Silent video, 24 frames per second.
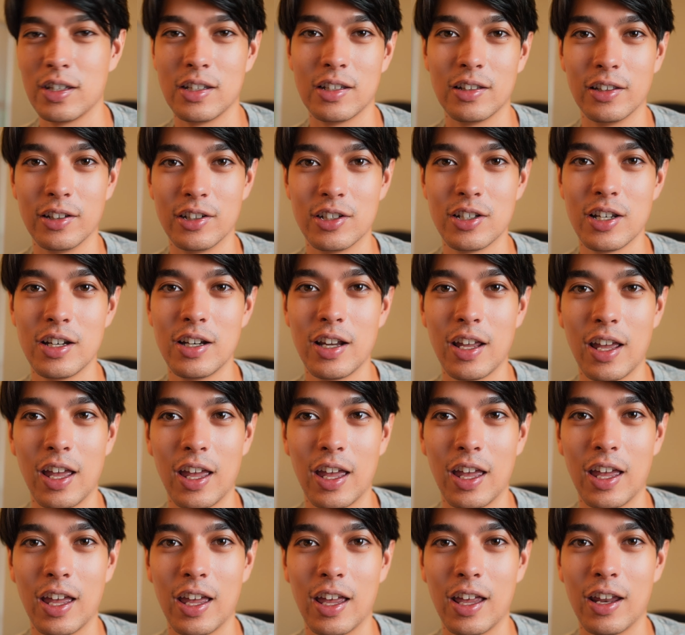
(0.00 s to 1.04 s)
is legit
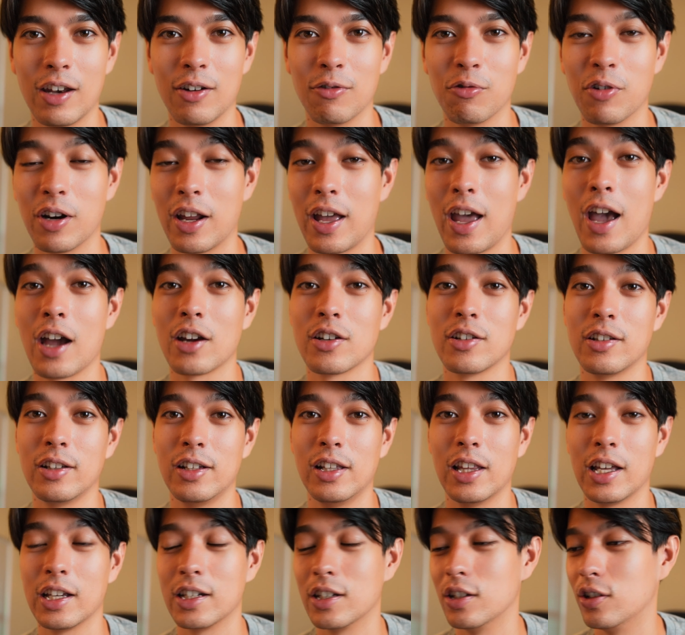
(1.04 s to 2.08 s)
and what I
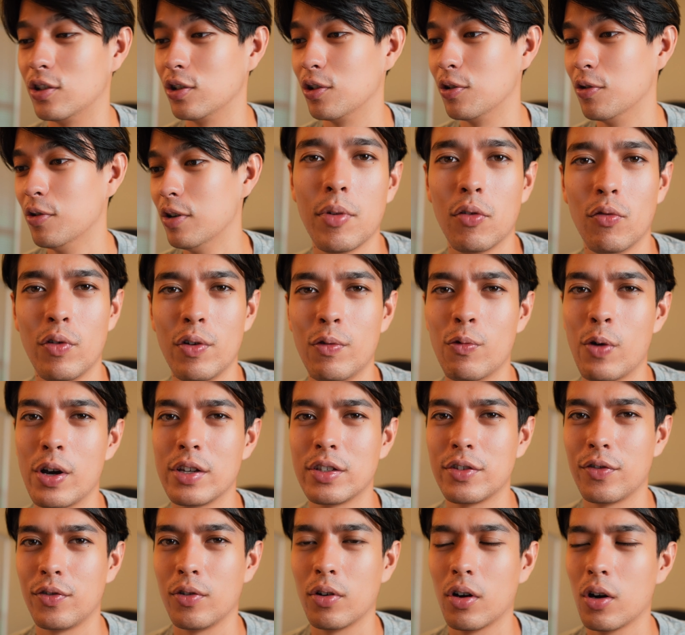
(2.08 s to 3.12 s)
actually like to do. But
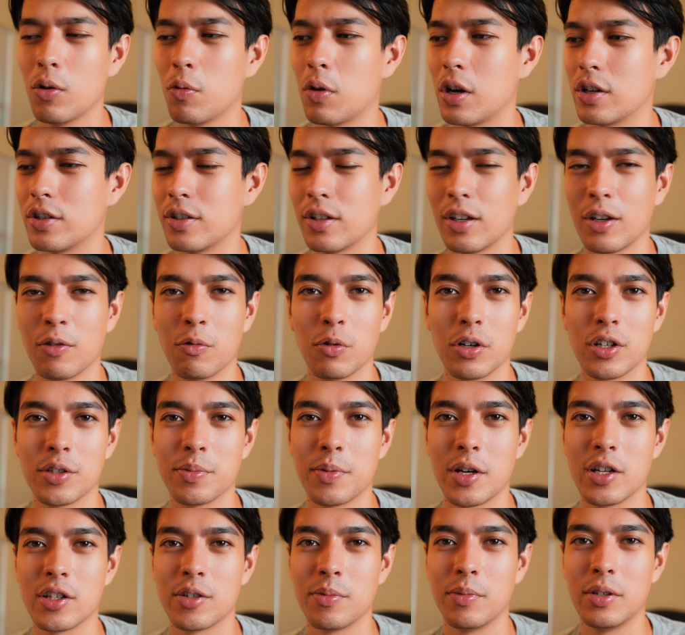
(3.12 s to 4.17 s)
Readwise, if you are watching and want to
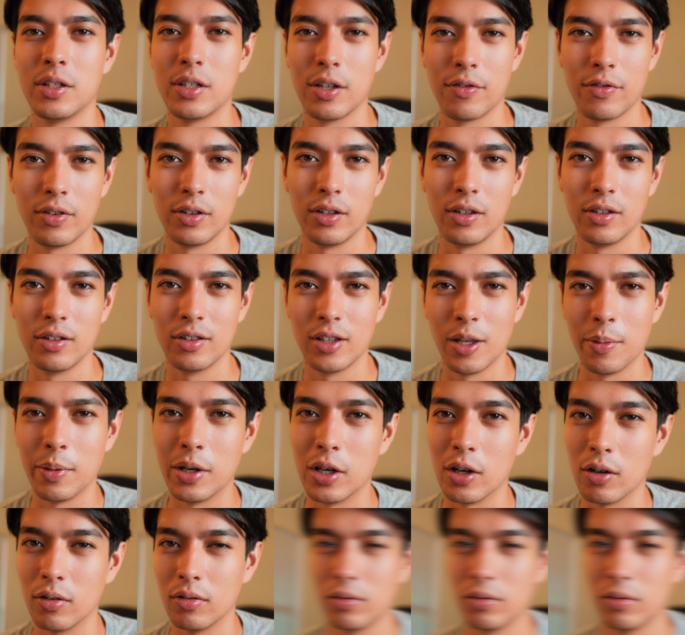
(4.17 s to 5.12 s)
sponsor me, definitely let me know.